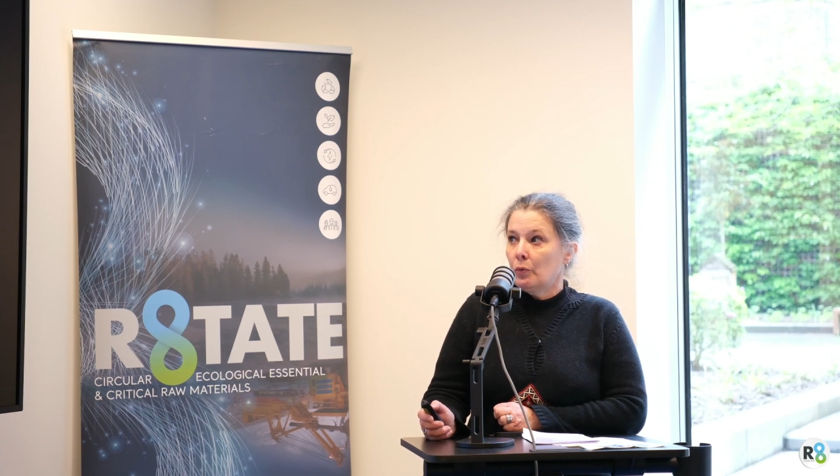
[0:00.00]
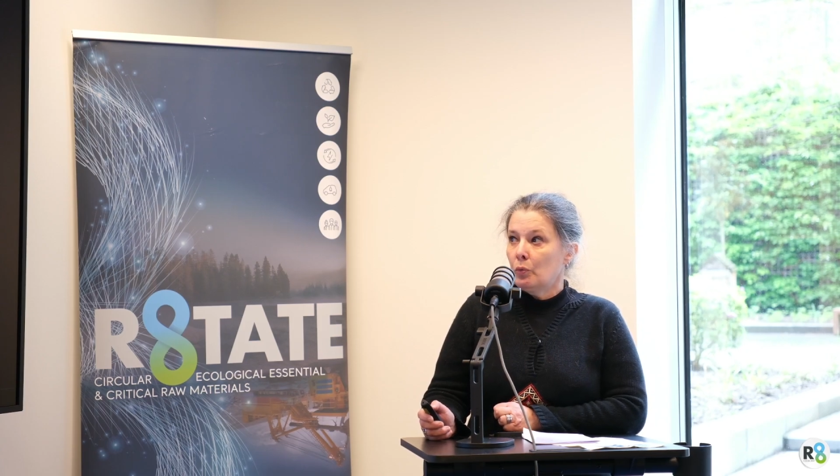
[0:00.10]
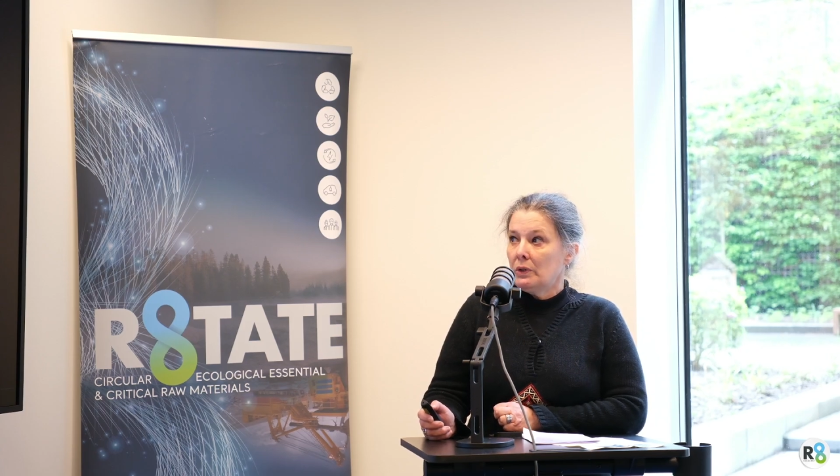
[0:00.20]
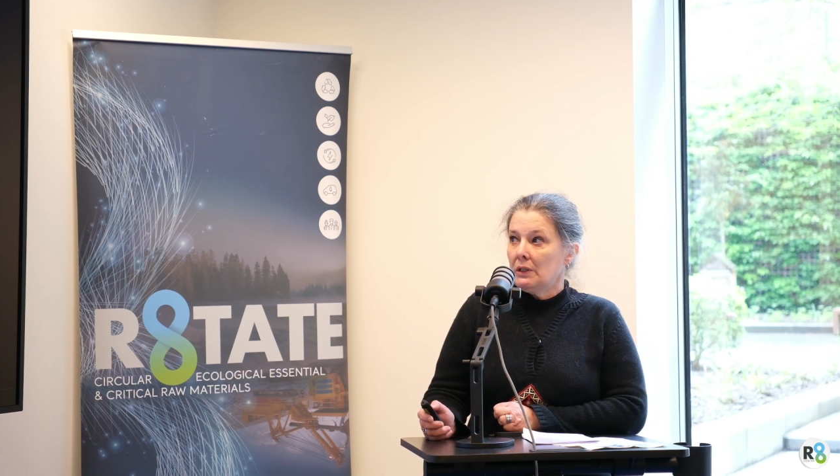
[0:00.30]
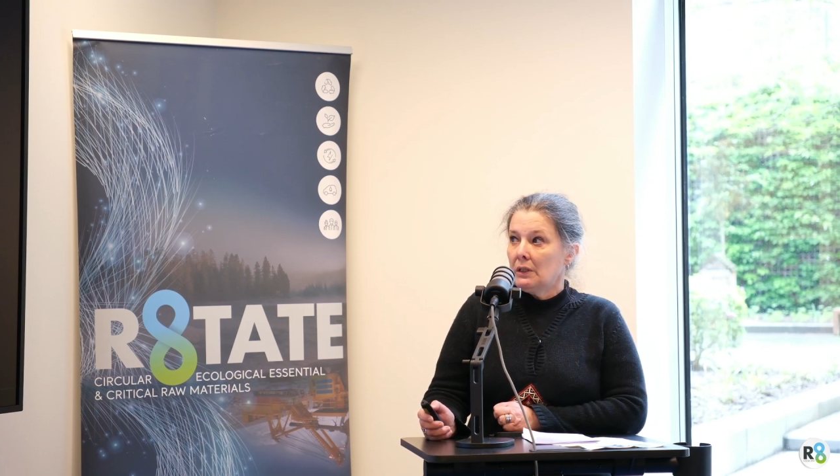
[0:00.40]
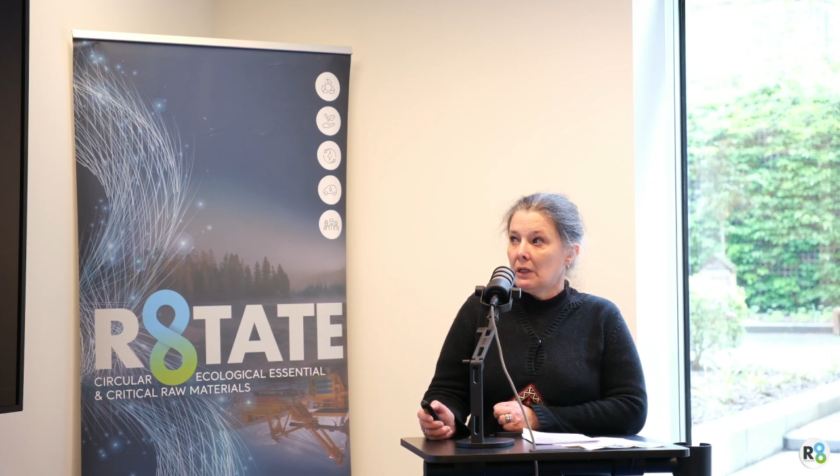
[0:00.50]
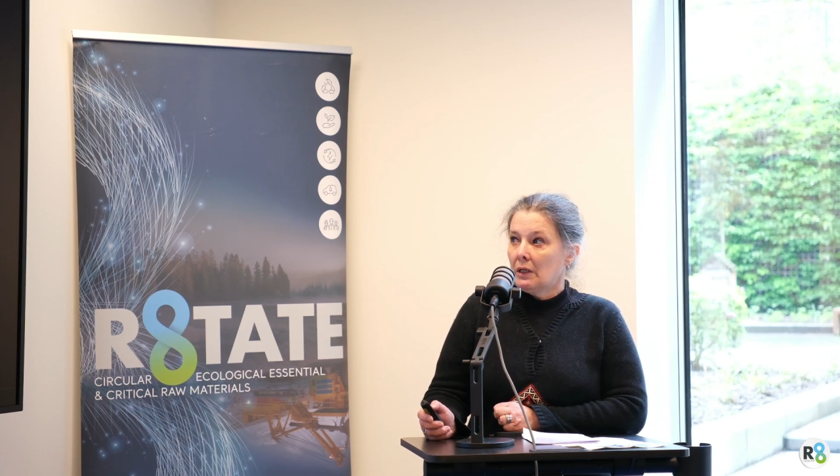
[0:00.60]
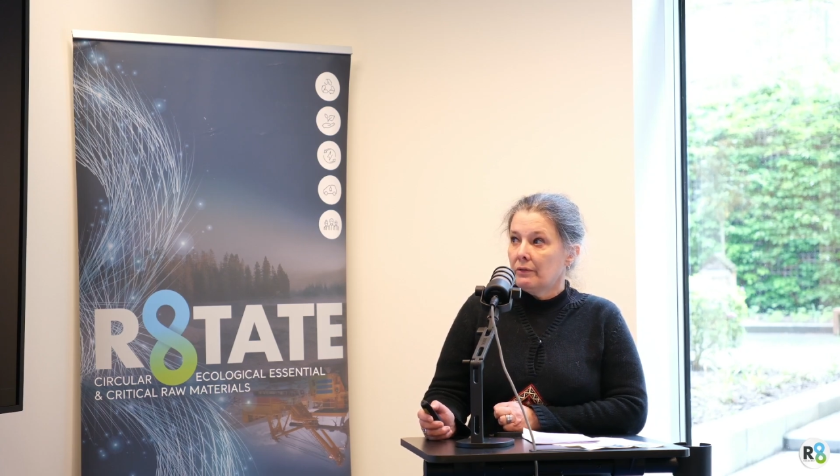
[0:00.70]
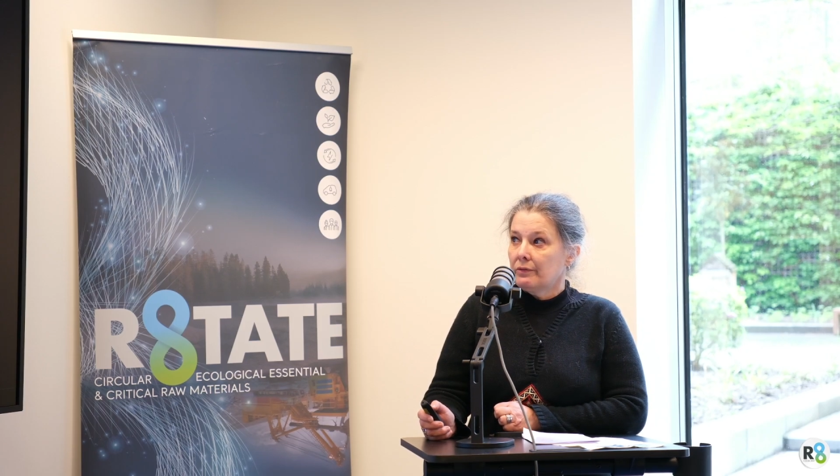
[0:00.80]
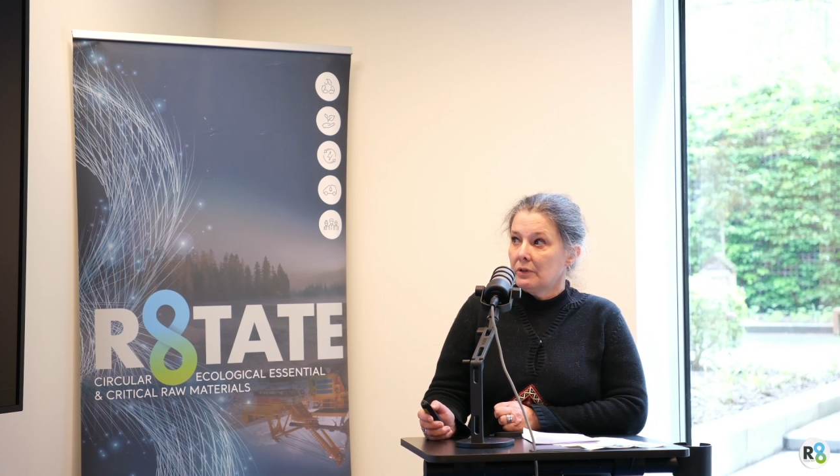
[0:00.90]
we
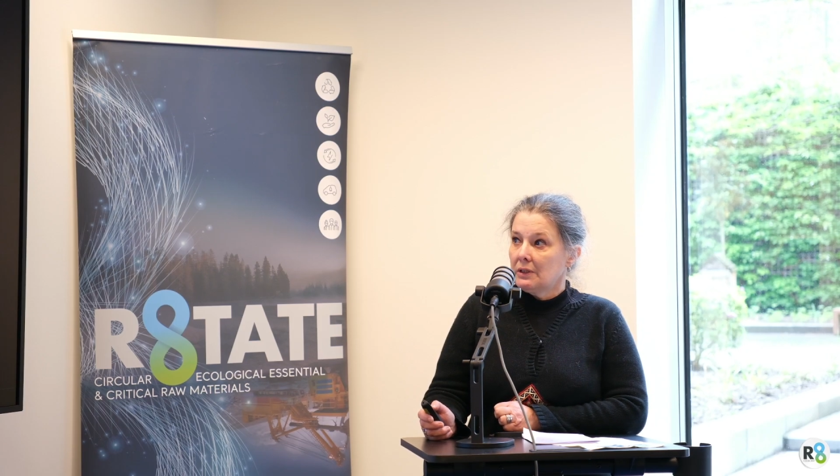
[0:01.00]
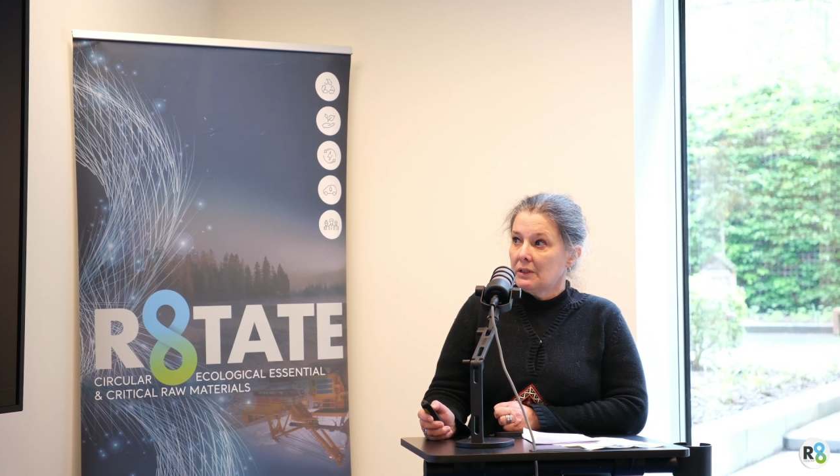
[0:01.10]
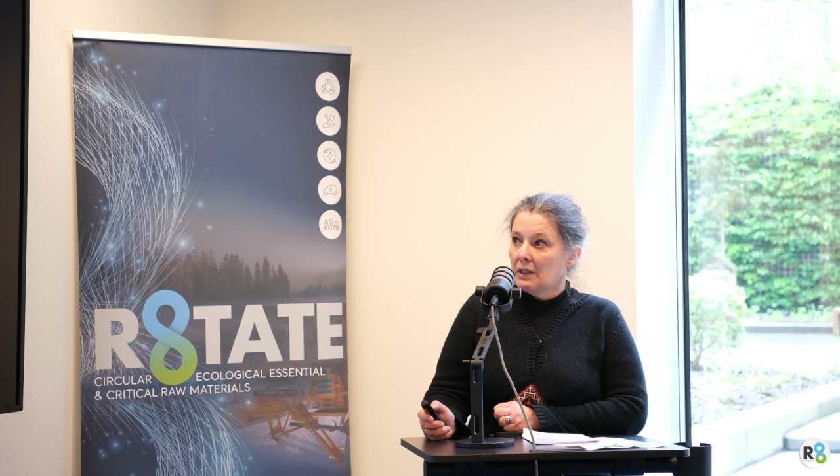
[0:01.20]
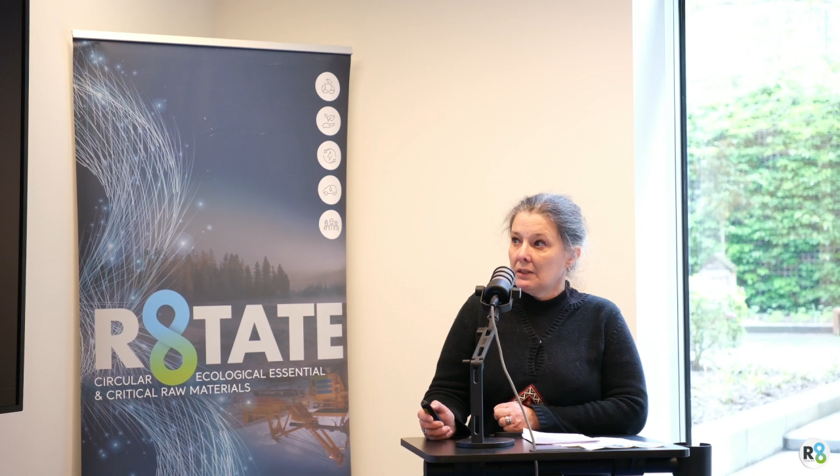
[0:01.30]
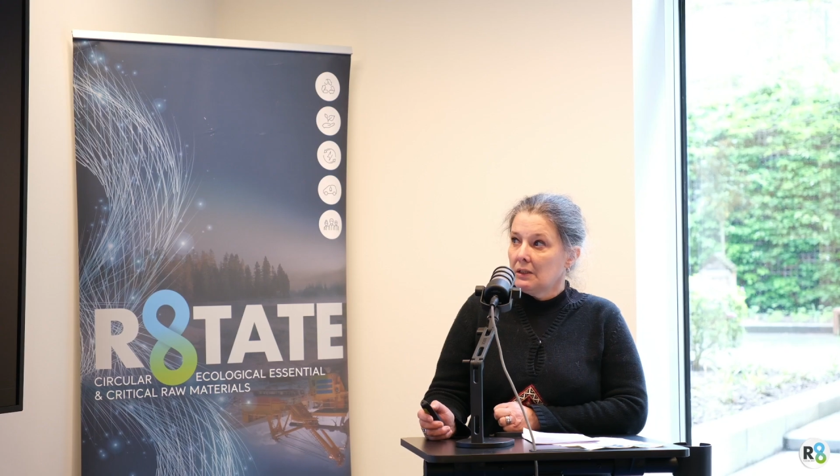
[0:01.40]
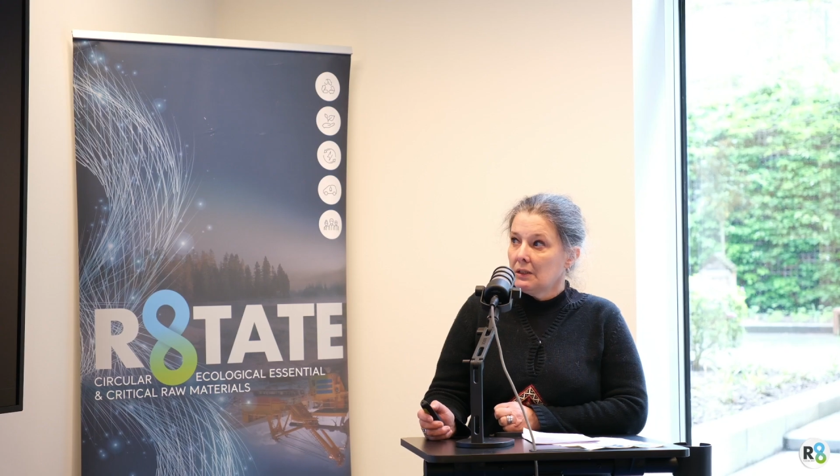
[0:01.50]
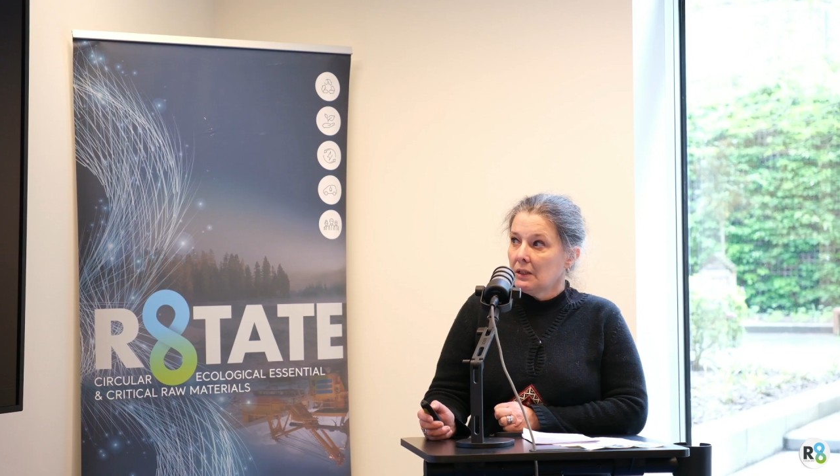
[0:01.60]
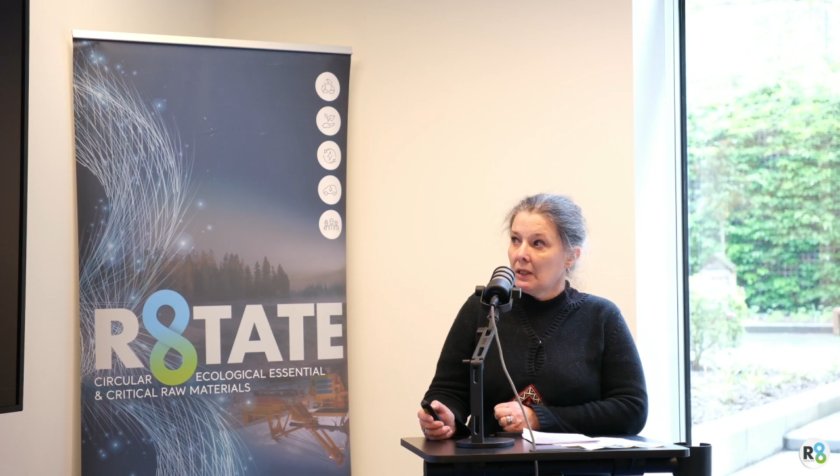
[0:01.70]
are designing